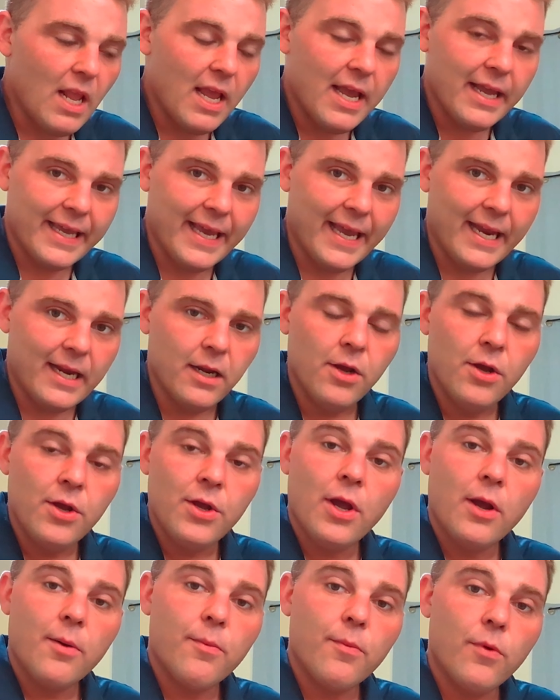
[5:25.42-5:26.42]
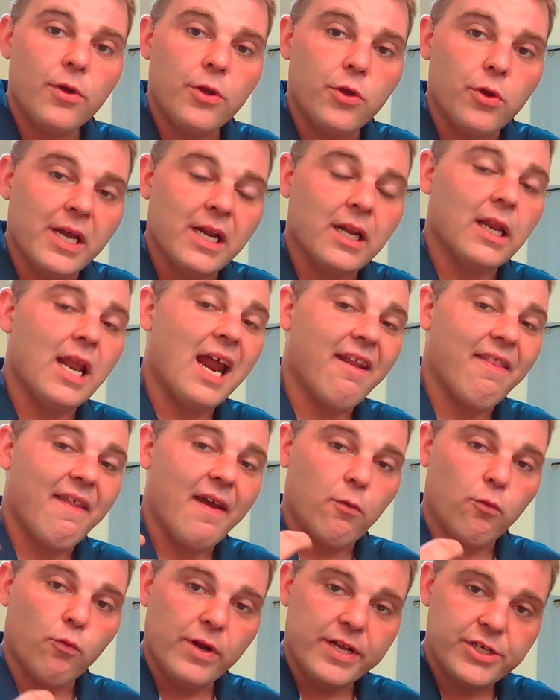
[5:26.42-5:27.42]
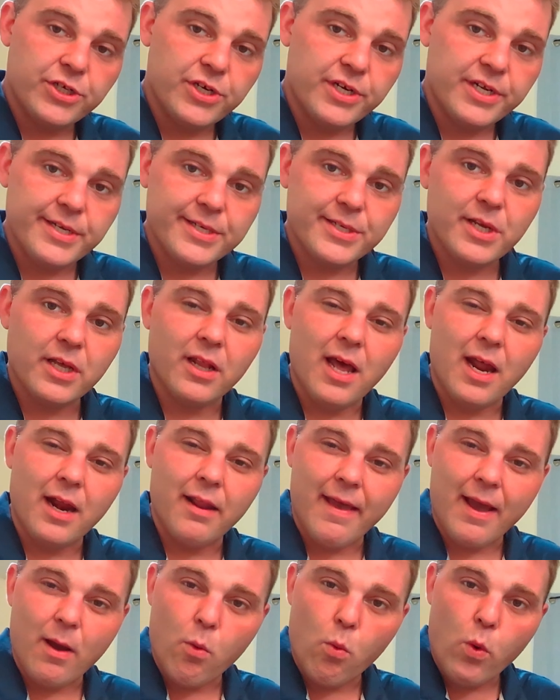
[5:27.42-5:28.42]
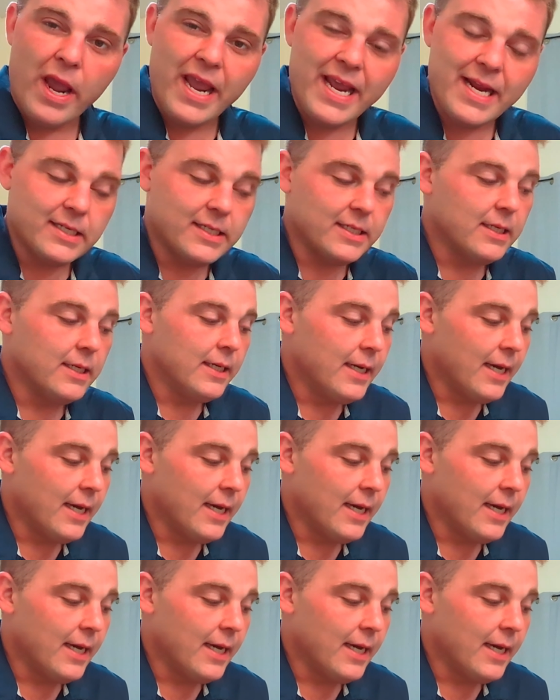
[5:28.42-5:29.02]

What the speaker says: Again, you get a lot of that richness, a lot of that weight.